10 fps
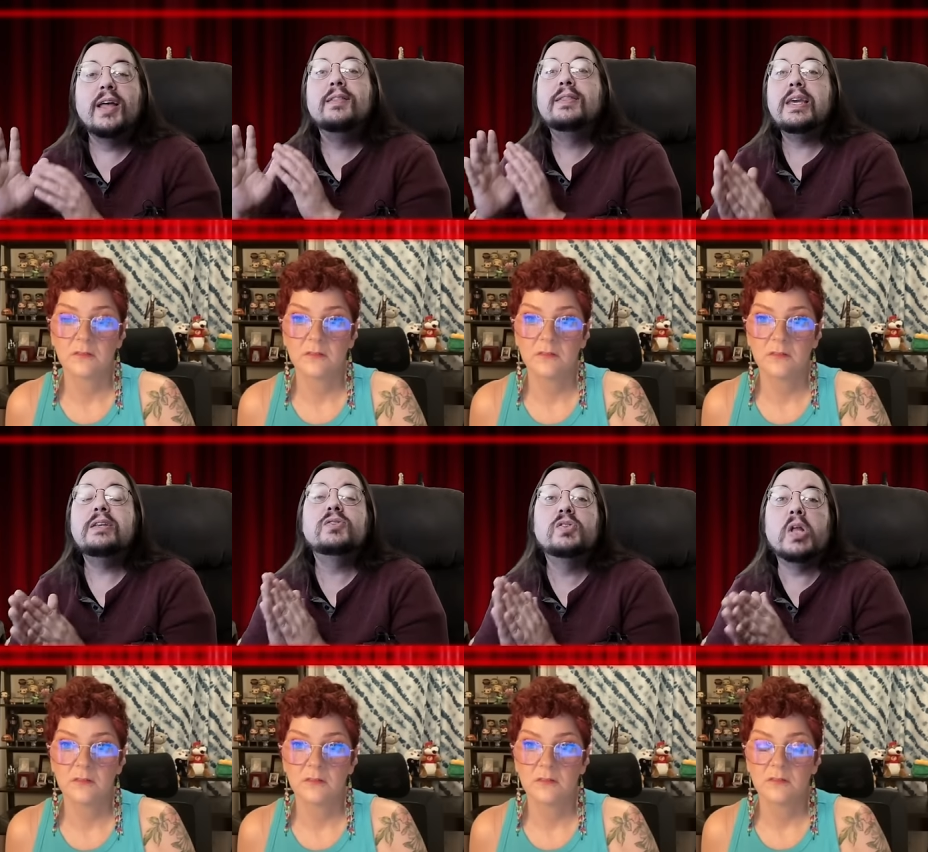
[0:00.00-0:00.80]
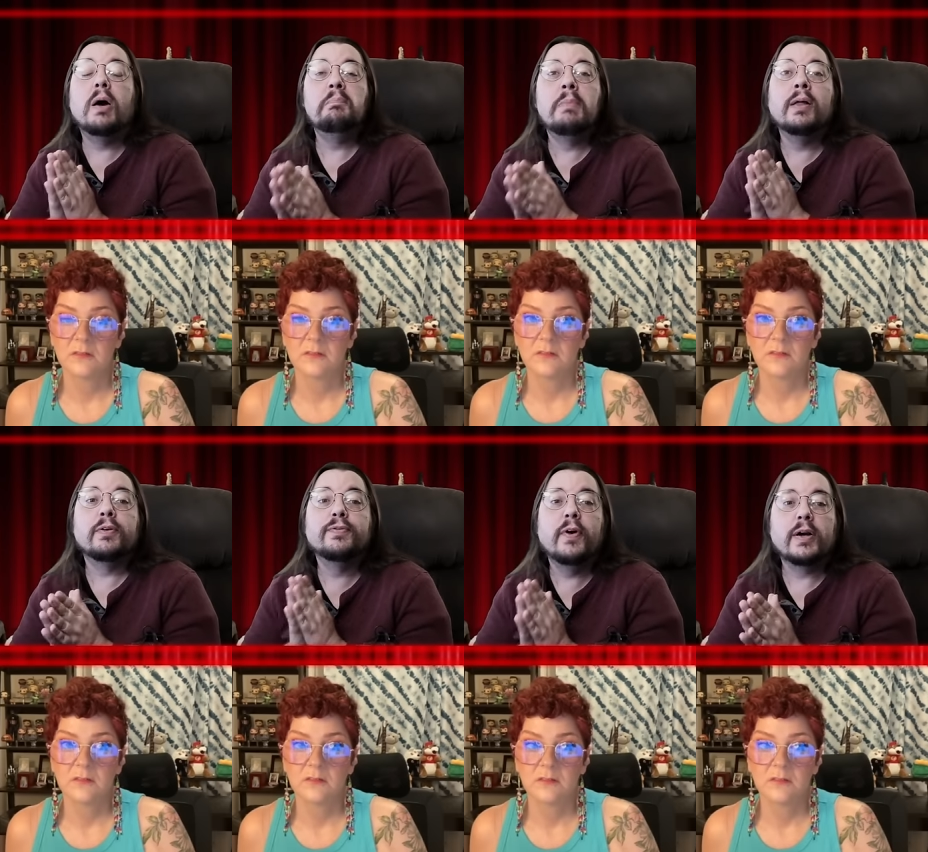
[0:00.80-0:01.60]
Speaker 1: these dumb
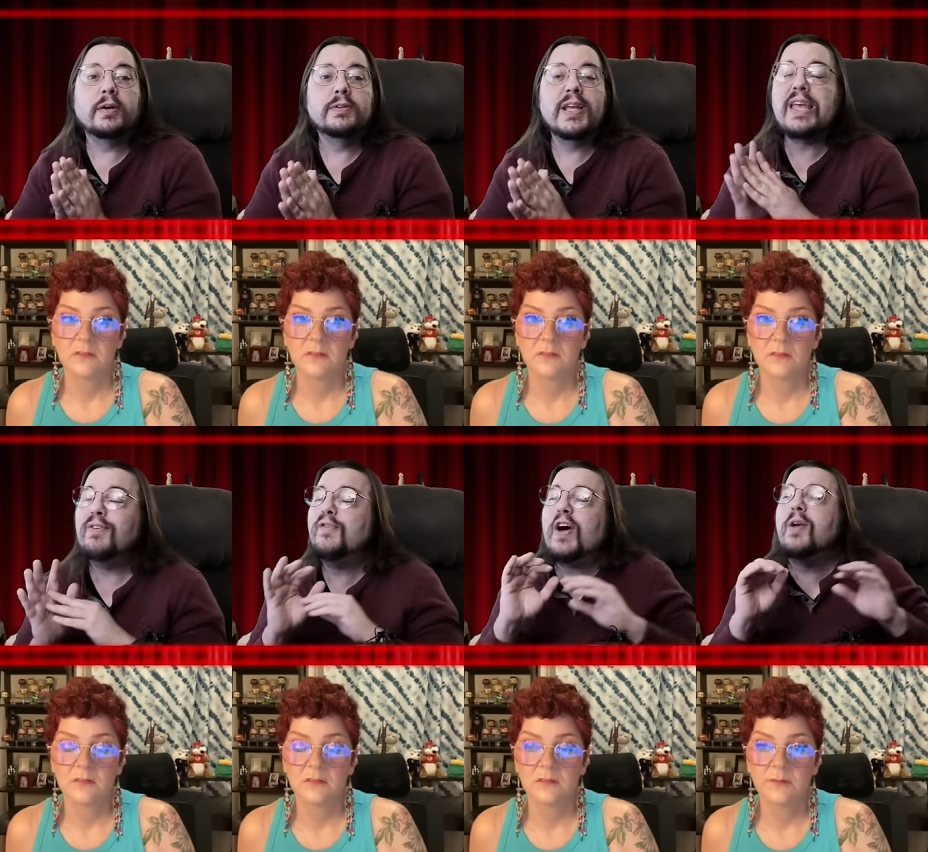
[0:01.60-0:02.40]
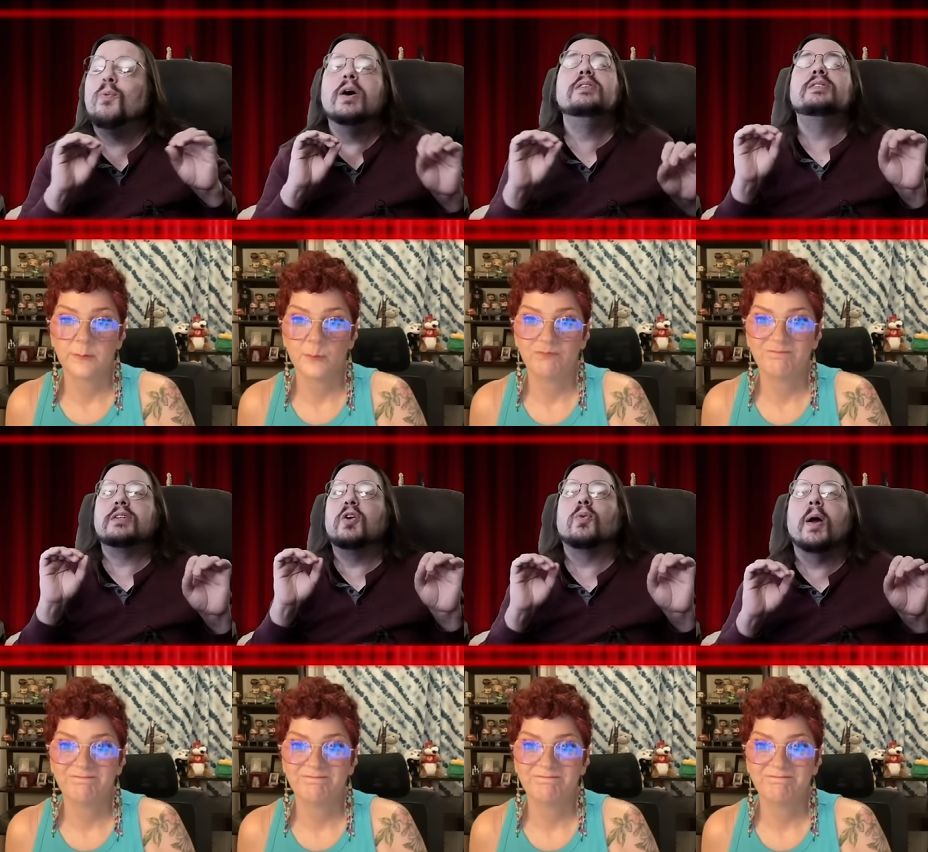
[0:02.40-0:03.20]
motherfuckers, even if I was
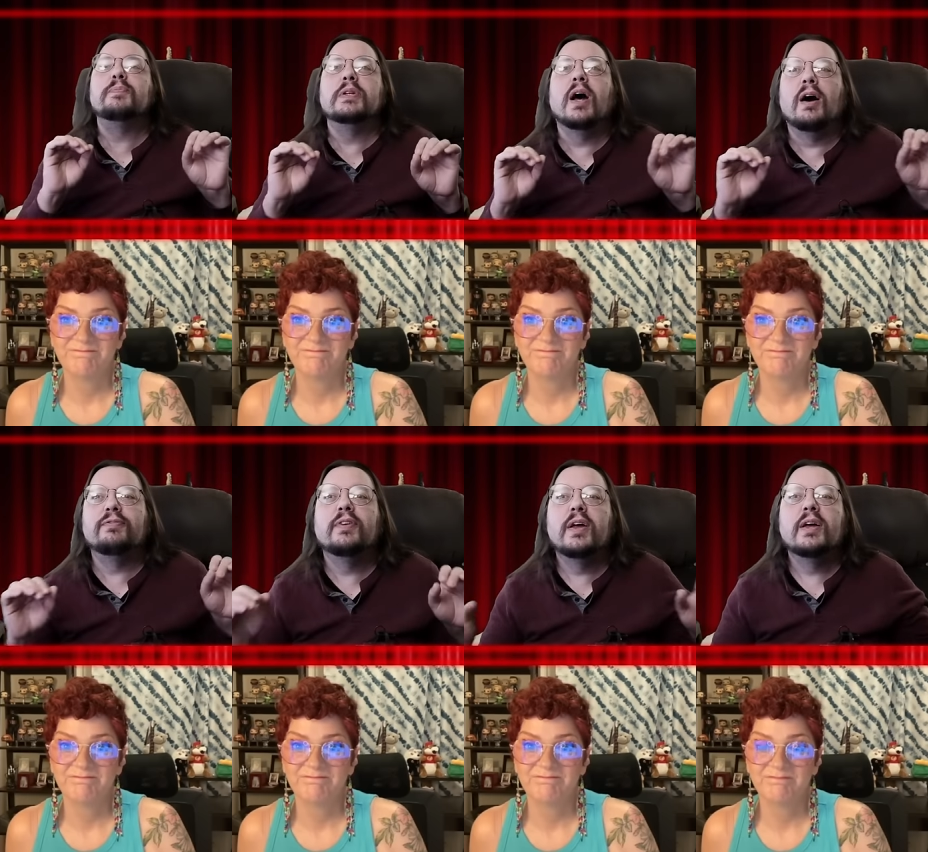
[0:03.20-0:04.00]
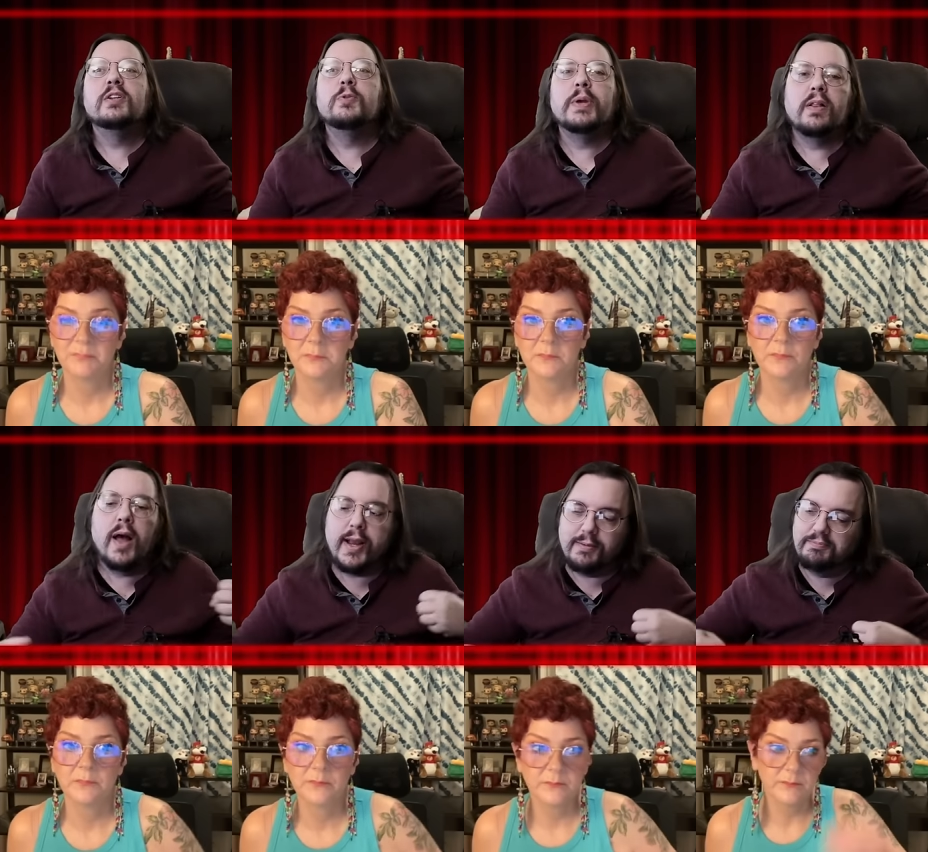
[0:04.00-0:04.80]
corrupt enough to be
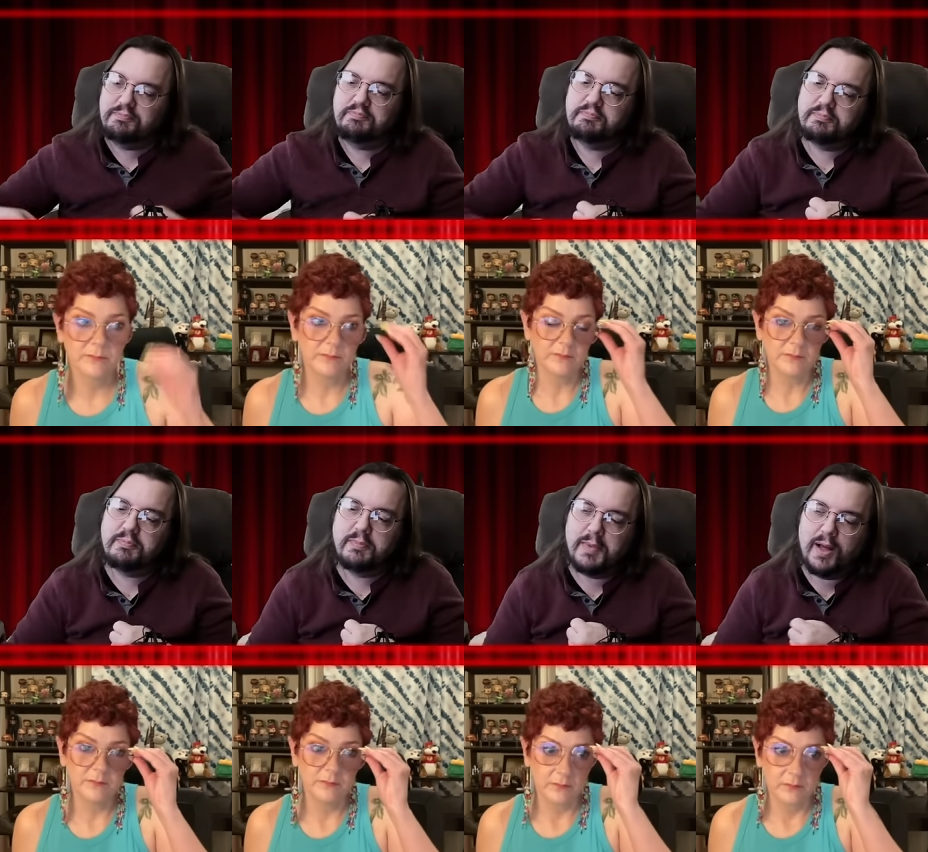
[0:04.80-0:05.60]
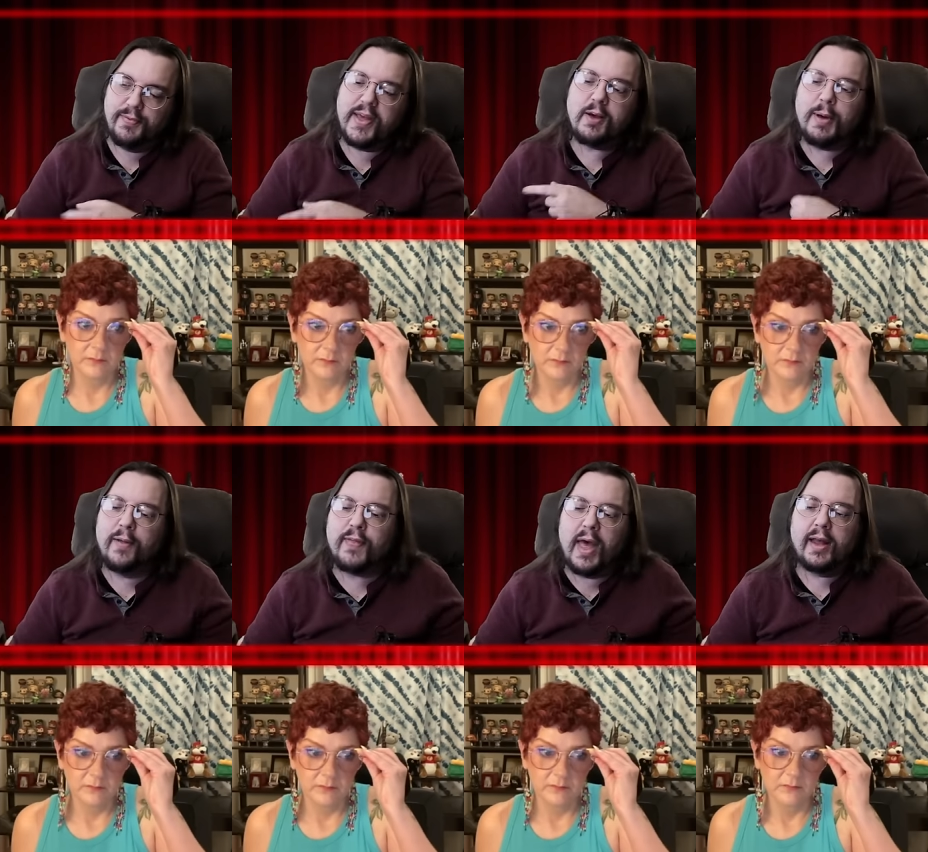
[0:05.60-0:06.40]
like, I'll think about
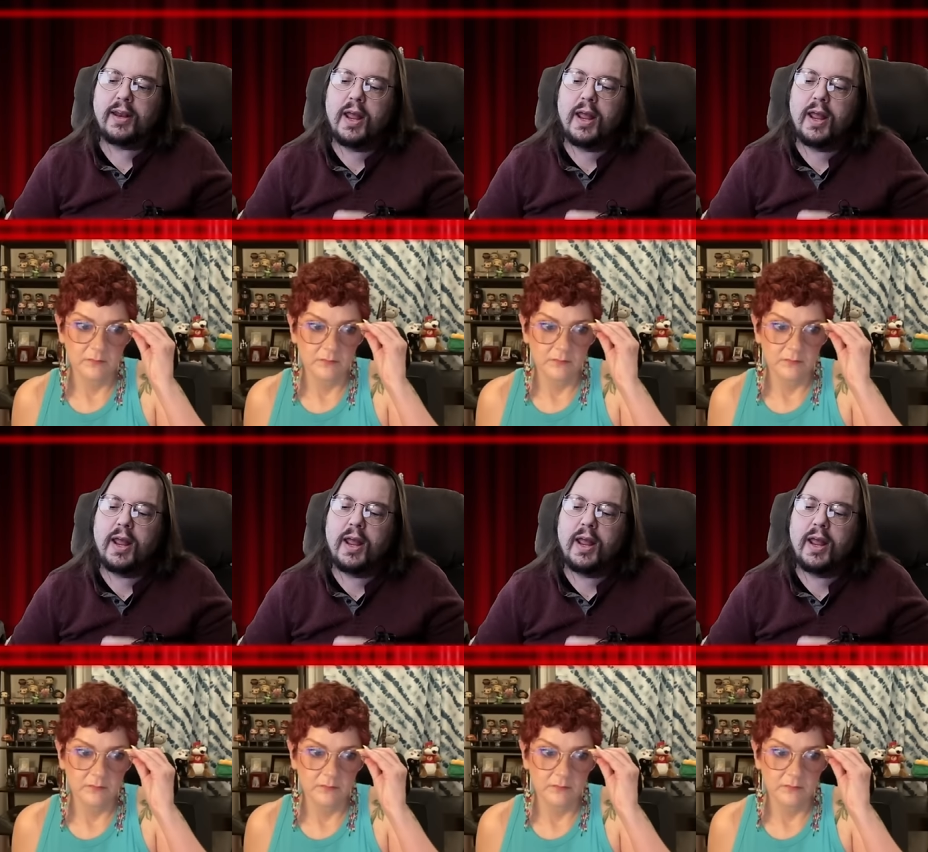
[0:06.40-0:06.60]
that.